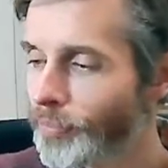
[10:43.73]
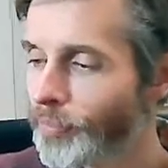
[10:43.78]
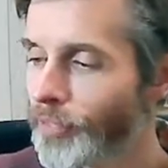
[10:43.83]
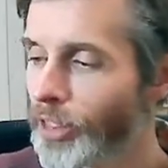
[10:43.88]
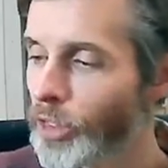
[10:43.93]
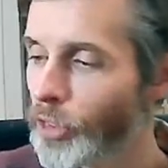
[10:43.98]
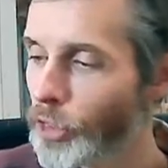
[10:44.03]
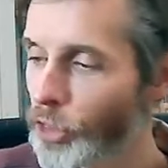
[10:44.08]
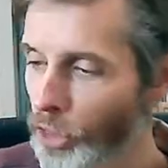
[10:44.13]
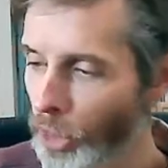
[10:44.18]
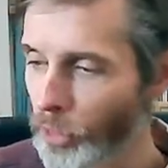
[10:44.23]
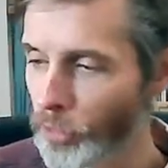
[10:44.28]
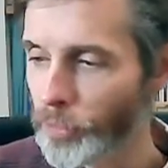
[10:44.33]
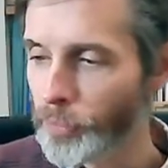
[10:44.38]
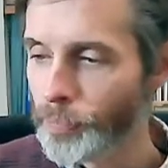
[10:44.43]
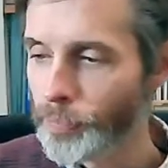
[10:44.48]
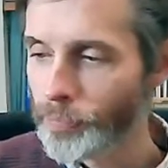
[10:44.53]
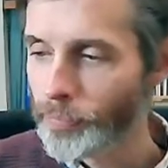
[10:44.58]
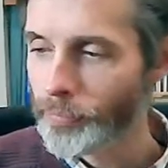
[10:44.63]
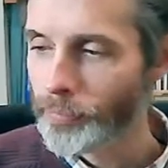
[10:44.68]
So
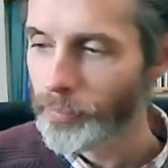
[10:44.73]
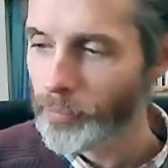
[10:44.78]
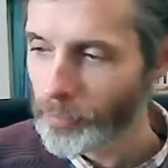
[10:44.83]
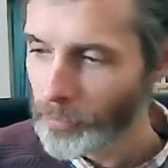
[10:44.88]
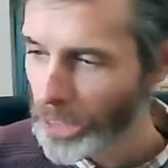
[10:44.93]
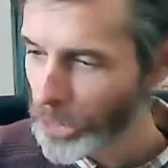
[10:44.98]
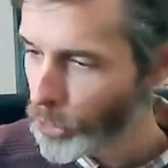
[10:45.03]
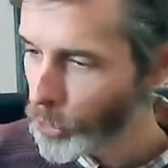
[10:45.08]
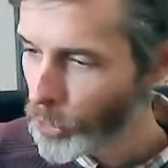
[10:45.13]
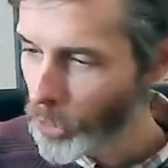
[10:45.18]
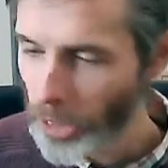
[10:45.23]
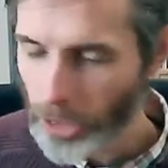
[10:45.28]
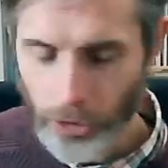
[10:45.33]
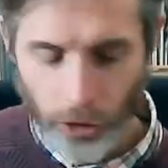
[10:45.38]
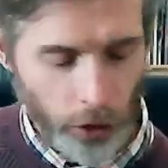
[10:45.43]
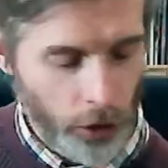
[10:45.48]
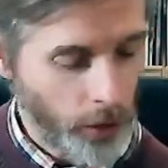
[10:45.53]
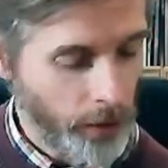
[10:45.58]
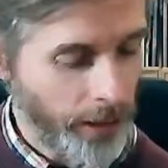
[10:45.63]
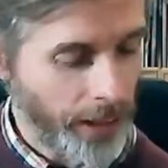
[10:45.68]
let's try it
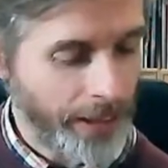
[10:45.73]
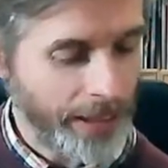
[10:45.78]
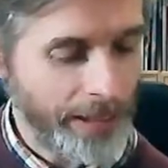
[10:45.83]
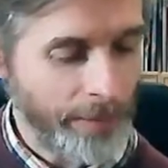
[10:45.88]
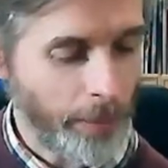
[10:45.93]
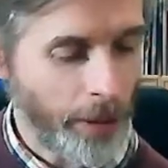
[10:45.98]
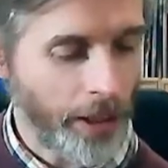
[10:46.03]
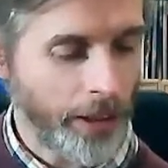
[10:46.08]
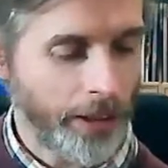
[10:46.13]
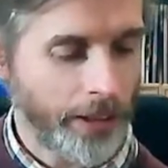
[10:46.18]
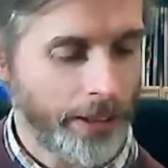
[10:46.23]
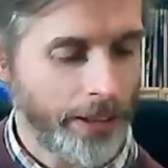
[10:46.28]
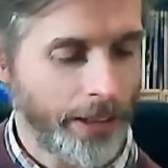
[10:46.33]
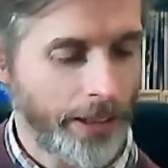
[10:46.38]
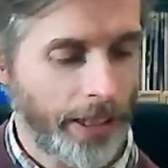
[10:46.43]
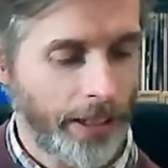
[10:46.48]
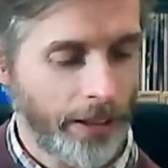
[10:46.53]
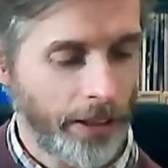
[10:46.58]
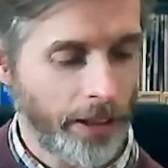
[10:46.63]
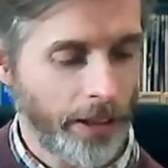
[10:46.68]
just on that E minor
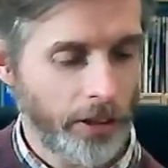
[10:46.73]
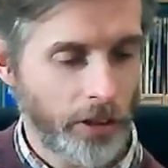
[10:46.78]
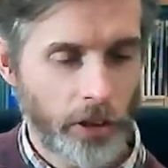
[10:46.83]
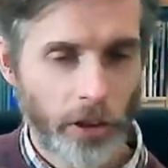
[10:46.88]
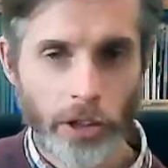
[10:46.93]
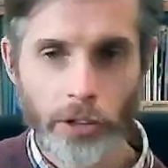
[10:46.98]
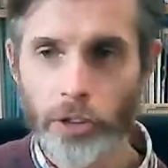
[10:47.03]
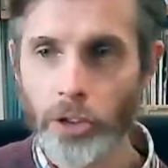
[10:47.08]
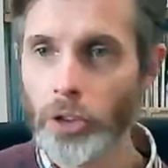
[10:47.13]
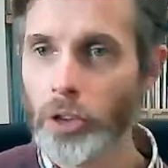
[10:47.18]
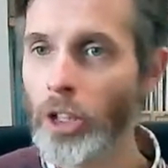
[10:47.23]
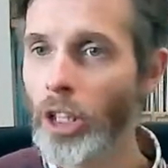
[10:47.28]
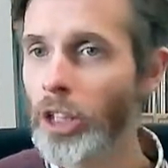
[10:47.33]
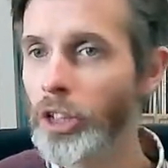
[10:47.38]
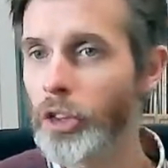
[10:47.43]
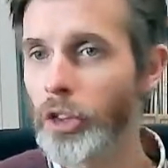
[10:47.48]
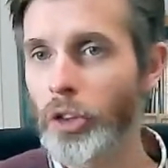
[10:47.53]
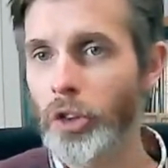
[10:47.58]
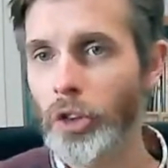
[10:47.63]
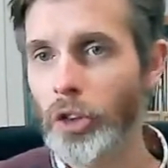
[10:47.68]
together. So just
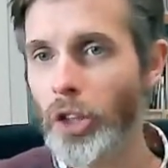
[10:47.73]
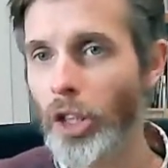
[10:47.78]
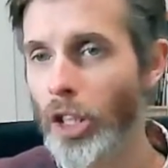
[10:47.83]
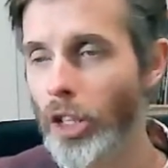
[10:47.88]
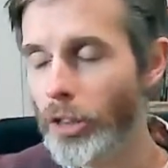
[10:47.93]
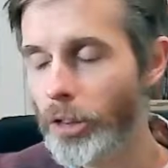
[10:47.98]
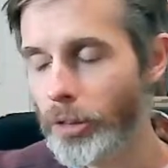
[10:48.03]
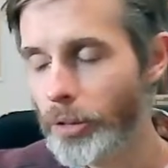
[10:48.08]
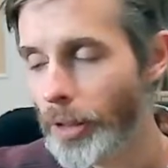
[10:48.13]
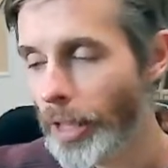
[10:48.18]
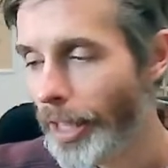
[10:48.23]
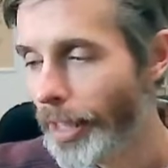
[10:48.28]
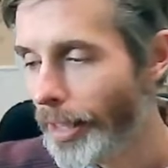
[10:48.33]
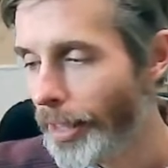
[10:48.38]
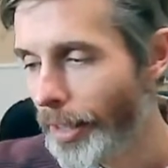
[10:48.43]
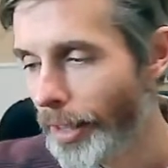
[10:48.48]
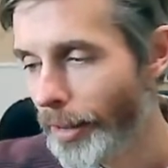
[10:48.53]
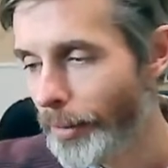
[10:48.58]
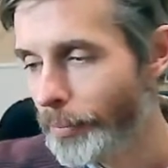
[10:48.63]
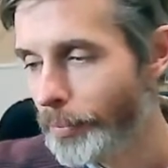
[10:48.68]
nice and slow.
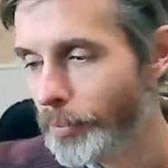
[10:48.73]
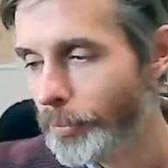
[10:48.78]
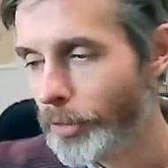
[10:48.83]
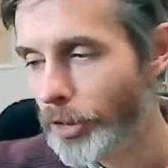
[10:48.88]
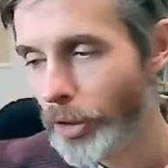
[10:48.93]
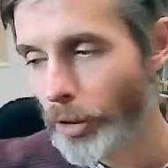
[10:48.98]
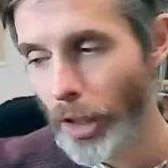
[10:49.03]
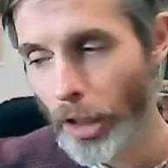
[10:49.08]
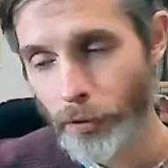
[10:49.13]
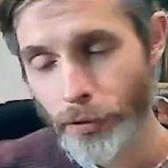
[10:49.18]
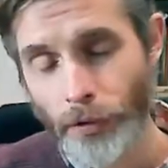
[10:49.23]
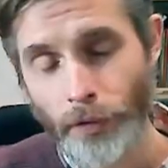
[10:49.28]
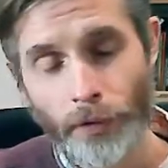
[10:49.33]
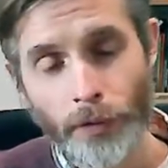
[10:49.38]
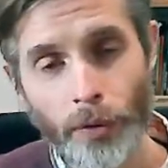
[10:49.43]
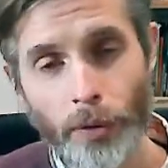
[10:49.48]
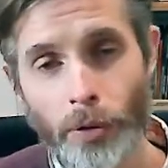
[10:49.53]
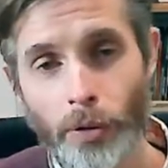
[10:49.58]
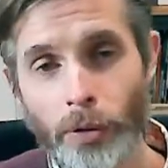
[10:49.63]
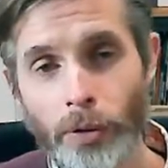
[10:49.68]
So after
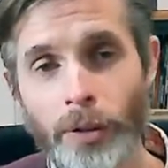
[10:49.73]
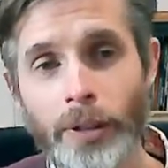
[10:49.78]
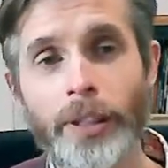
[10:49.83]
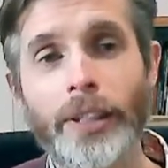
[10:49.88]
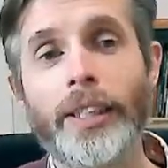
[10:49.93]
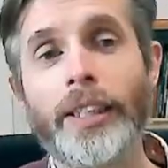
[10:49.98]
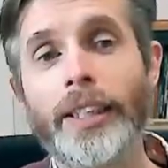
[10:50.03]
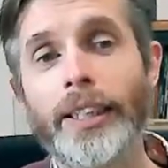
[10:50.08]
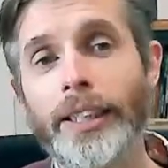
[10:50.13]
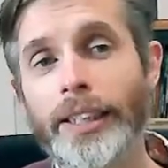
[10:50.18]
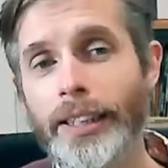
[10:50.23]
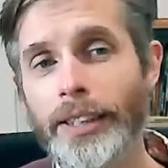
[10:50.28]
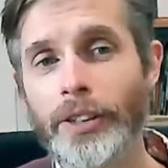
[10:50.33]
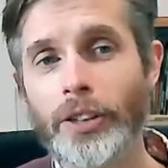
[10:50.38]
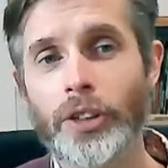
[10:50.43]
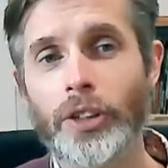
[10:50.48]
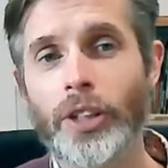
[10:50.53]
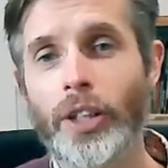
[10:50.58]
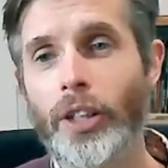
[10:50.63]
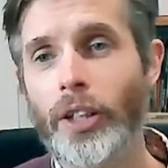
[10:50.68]
4,
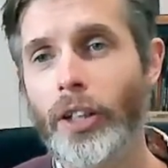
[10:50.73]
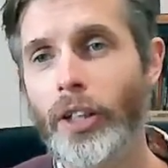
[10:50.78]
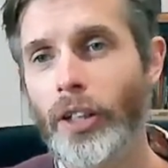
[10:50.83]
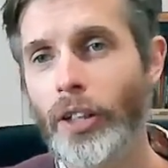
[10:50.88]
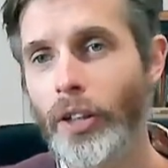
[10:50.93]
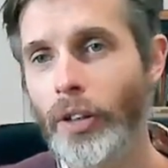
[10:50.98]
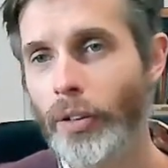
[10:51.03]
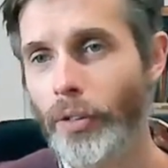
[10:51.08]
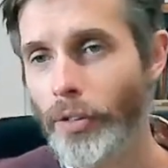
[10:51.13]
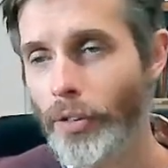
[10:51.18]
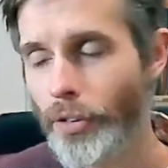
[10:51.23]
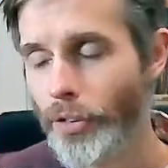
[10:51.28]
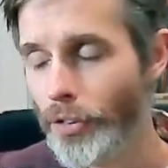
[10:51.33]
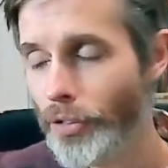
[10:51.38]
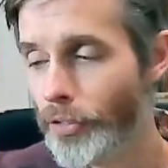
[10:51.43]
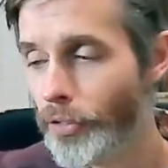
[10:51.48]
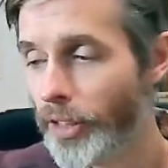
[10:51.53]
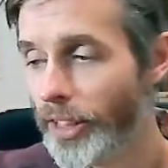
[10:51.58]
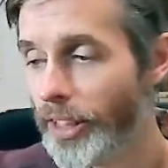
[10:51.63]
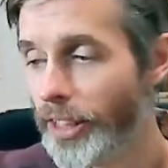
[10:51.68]
so
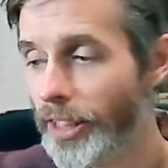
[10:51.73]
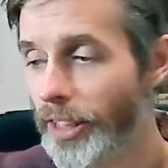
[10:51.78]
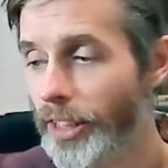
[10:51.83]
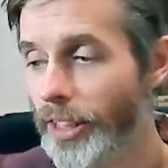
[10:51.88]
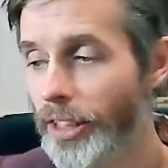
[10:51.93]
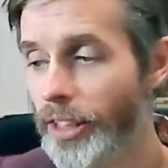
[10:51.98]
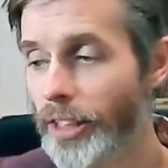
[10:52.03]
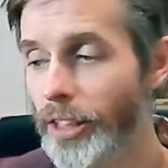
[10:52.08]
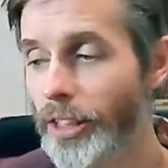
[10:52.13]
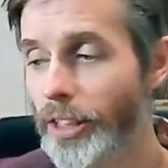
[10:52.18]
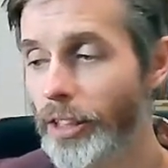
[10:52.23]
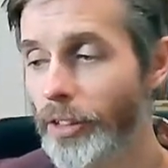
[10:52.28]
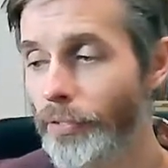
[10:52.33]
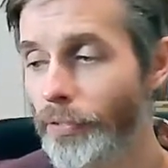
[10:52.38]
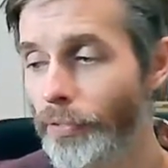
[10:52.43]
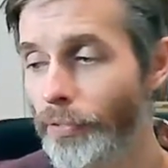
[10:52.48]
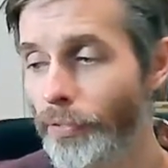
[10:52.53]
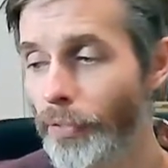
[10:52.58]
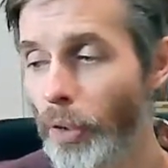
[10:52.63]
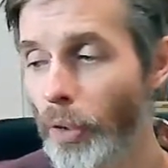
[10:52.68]
3,
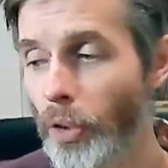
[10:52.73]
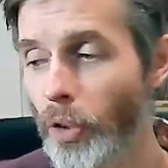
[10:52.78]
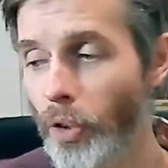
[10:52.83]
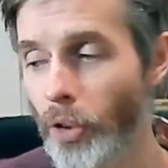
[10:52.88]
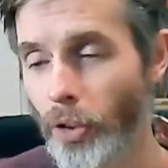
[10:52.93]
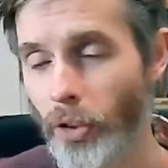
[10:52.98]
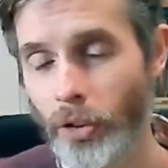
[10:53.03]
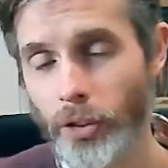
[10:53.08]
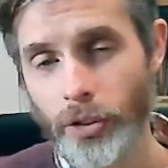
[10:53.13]
4.